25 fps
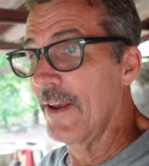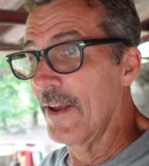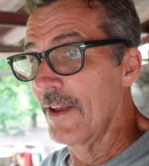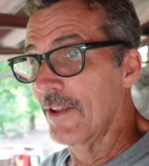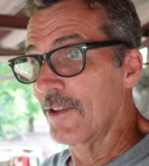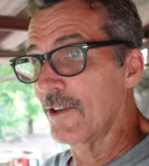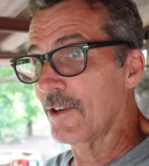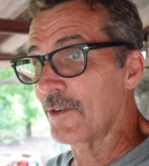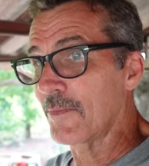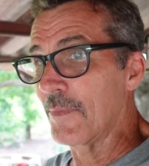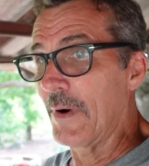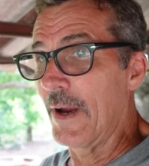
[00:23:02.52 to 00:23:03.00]

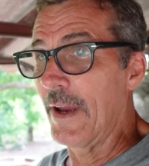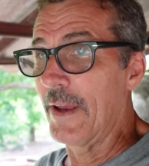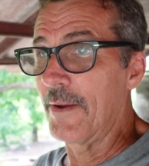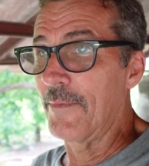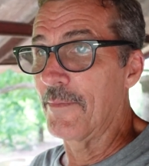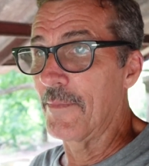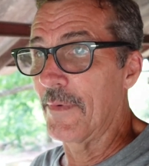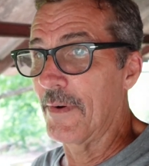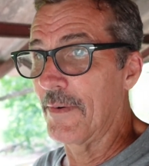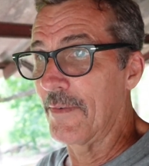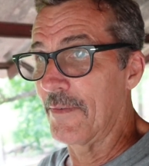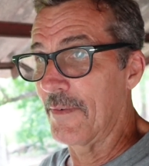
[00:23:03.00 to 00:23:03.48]
I
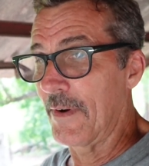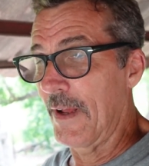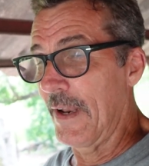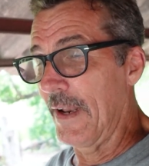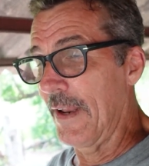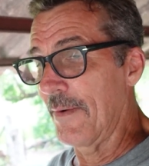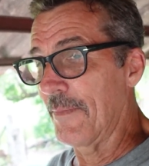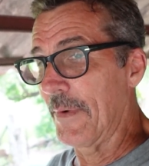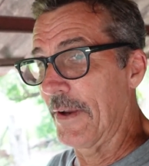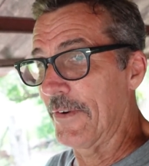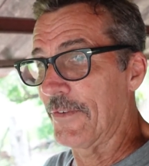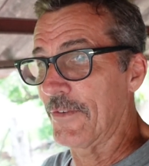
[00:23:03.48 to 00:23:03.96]
didn't
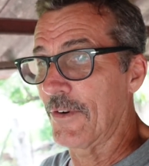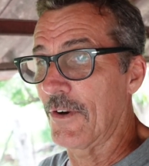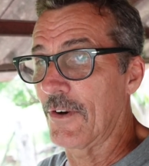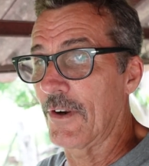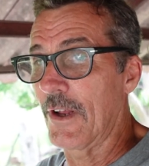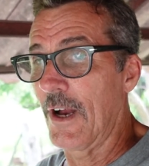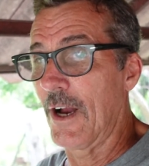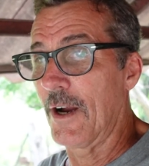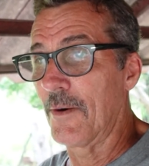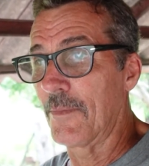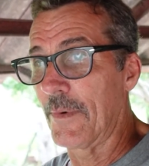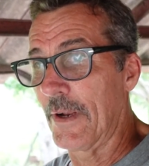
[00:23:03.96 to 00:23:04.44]
have my shirt
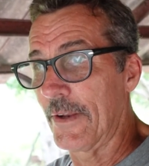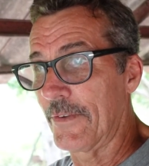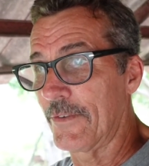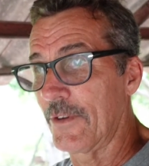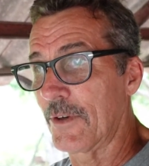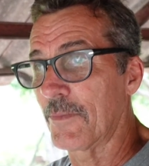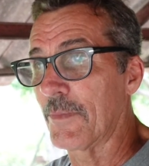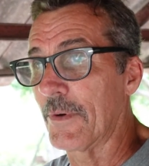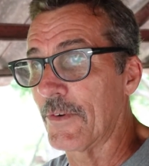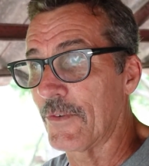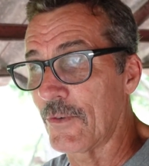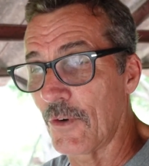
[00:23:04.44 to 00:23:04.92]
on, but I
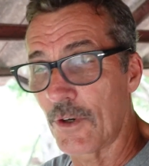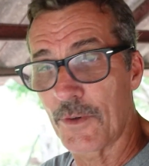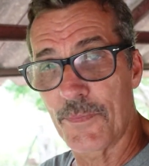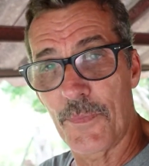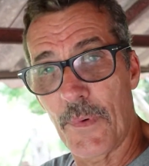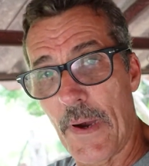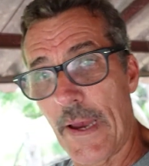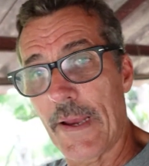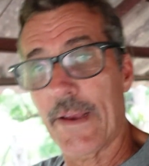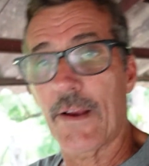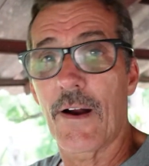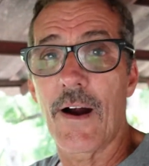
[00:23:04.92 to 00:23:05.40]
took my shorts
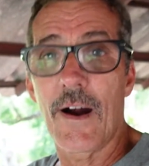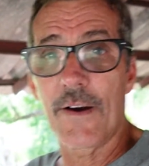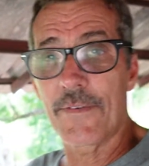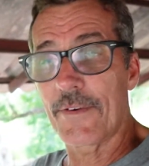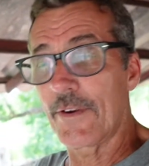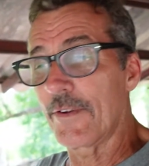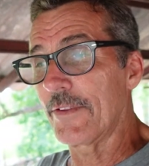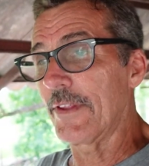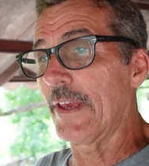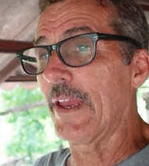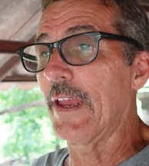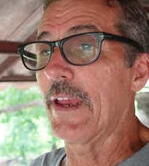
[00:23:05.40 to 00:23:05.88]
back off and
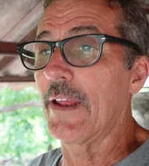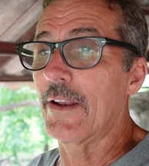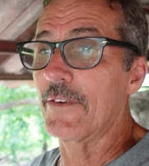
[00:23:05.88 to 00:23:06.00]
everything.